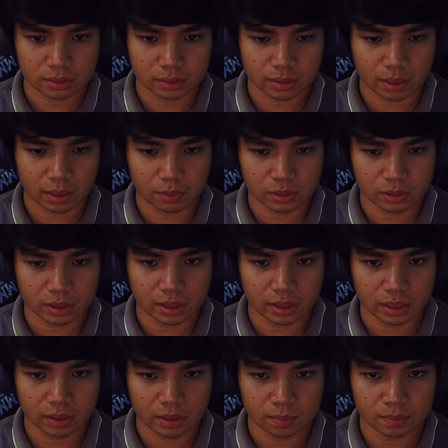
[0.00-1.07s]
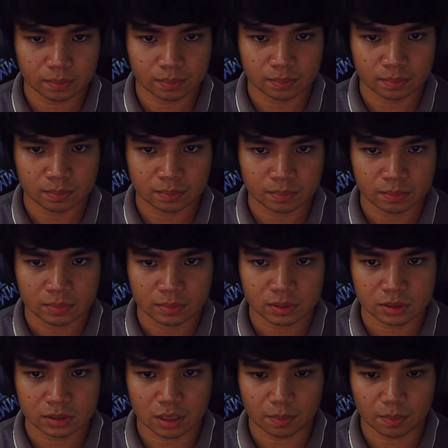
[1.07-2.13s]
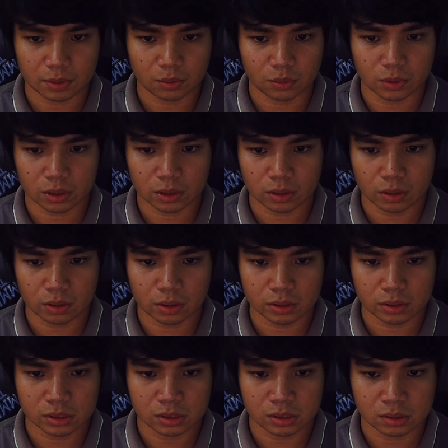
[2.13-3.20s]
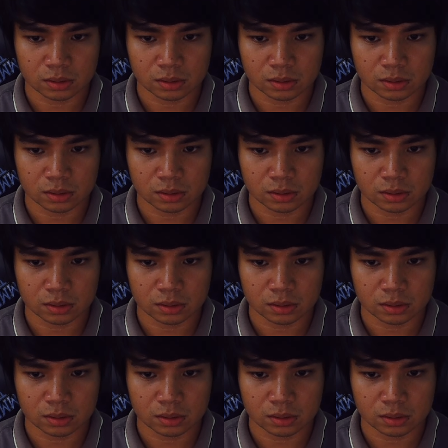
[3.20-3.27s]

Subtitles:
Table name, let's copy the where clause,